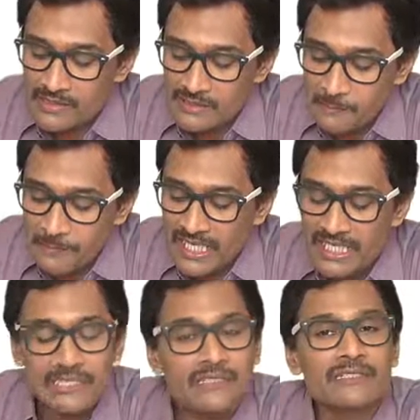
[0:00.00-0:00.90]

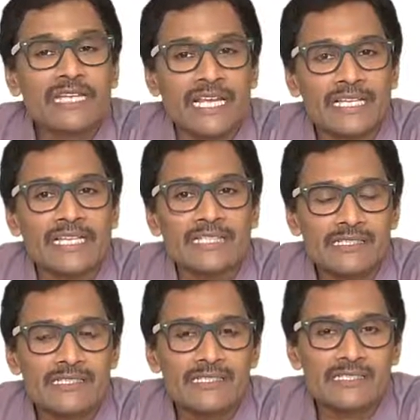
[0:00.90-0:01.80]
speed in the
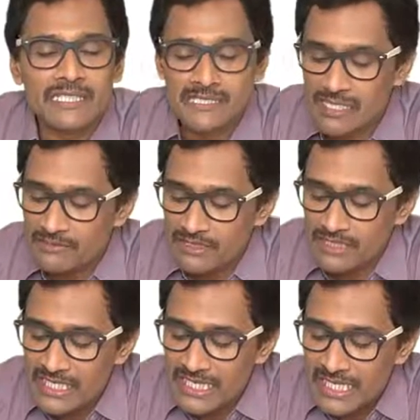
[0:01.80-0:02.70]
tiniest distance covered in